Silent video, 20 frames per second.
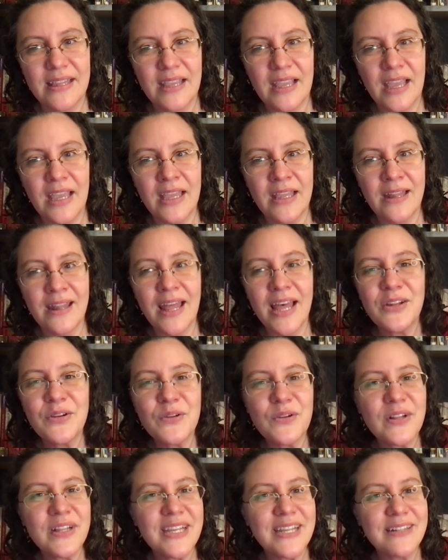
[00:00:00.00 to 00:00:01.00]
a
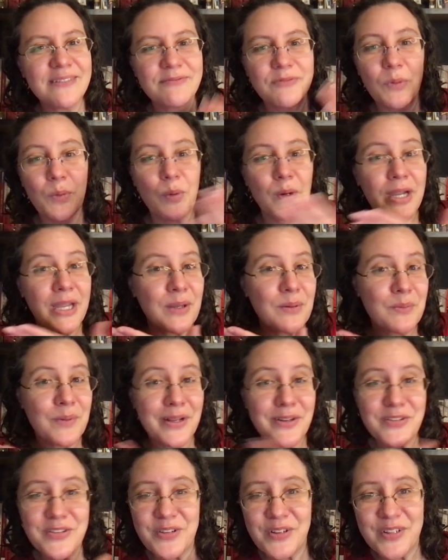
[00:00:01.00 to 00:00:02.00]
underling or a
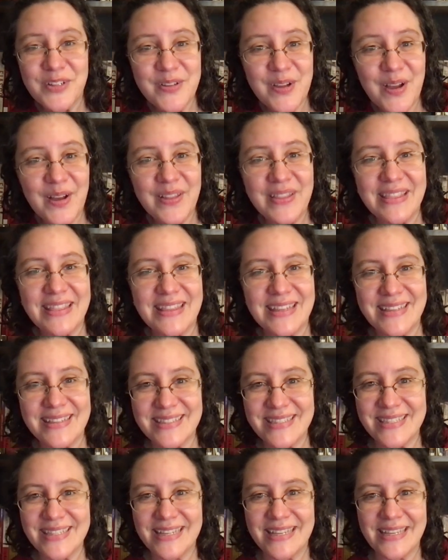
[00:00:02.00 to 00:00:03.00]
redshirt on
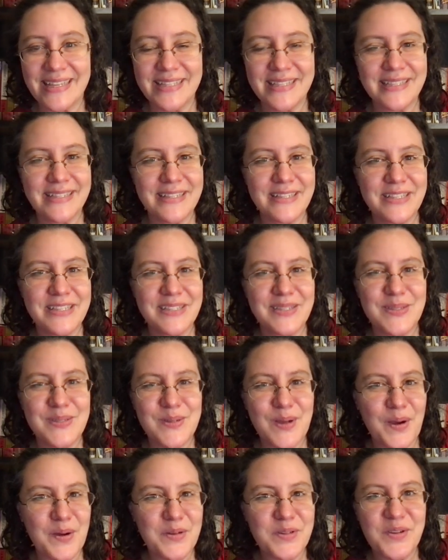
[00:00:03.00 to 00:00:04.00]
this
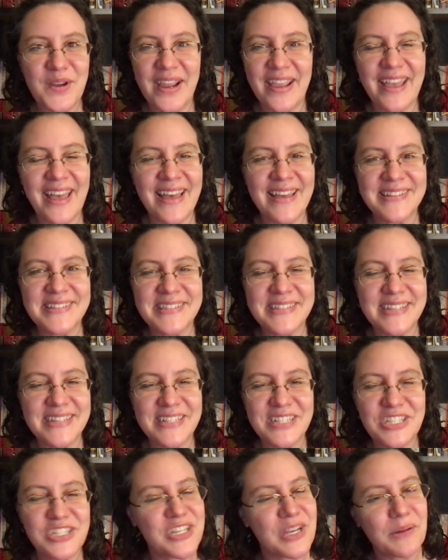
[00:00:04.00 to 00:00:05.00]
Star Trek esque
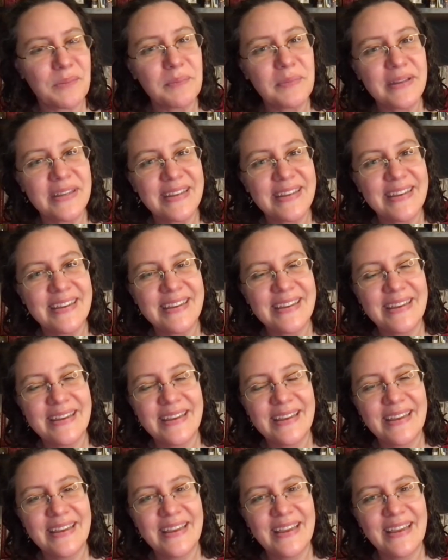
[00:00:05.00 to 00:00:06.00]
ship.
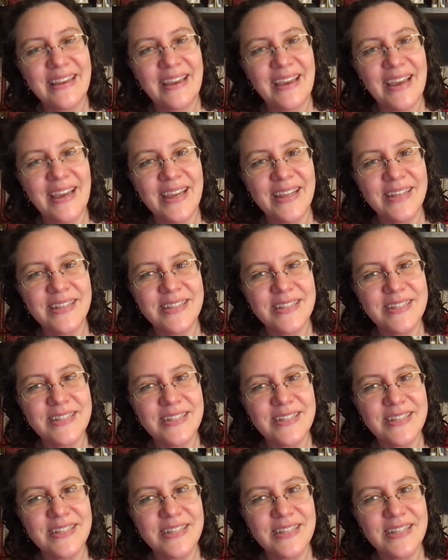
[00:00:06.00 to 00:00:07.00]
And
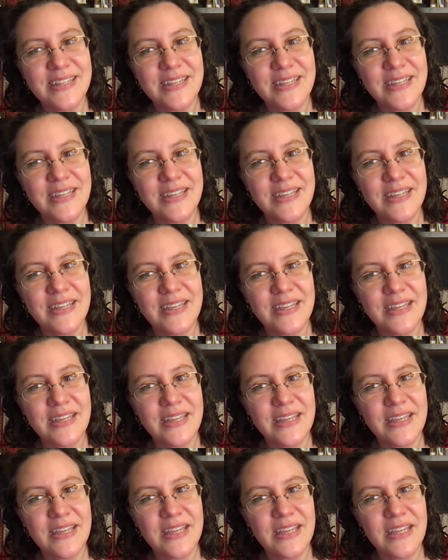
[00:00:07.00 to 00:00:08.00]

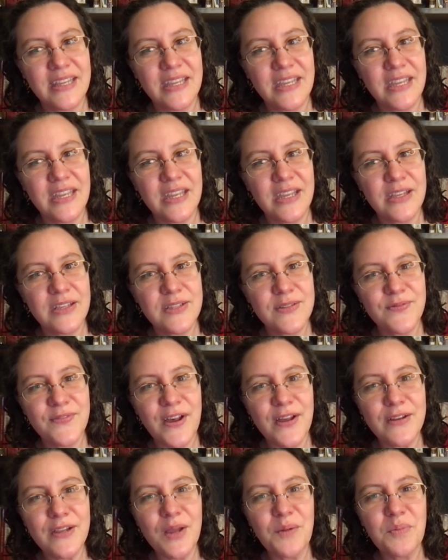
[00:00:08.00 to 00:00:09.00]
he's
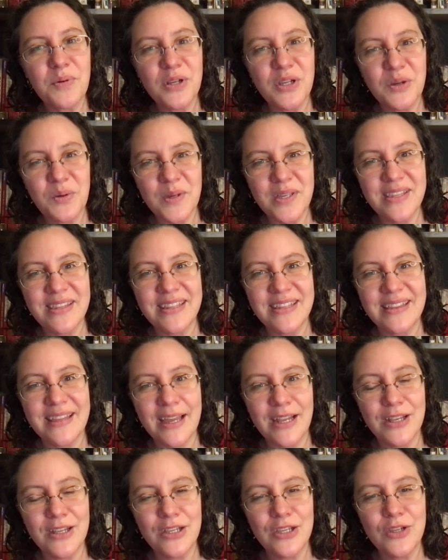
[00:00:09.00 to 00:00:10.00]
found out pretty quickly
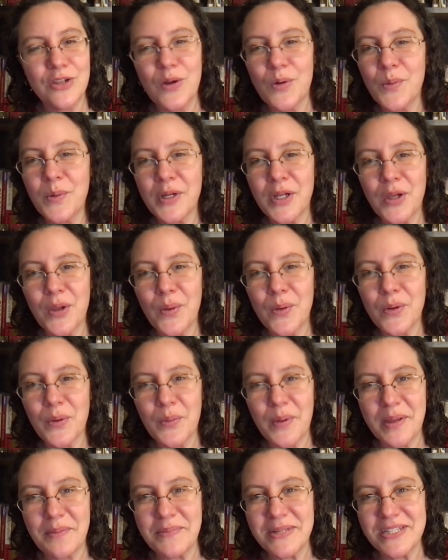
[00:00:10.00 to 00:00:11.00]
that you don't want to go on
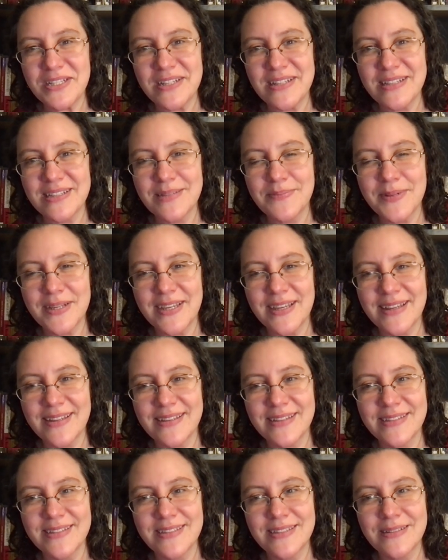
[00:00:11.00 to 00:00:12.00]
away missions
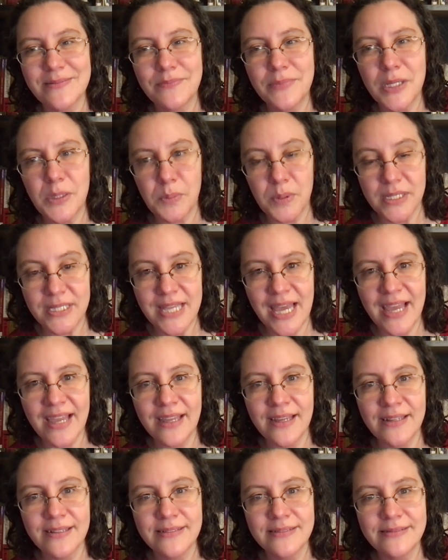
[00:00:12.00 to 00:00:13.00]
because people
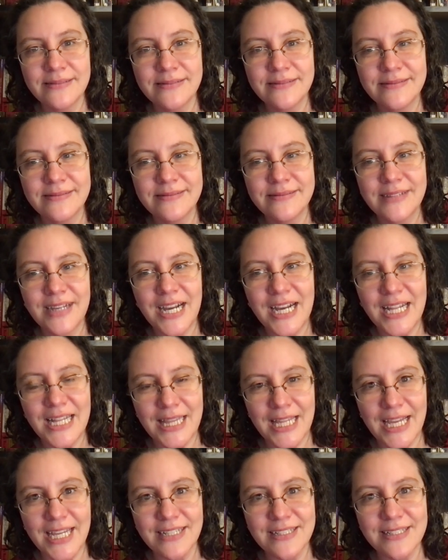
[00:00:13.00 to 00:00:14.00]
die a
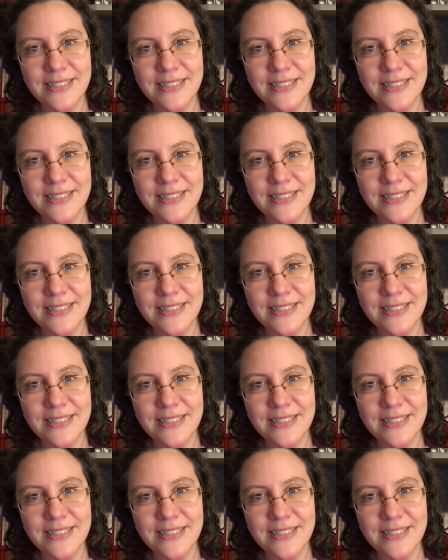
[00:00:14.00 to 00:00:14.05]
lot.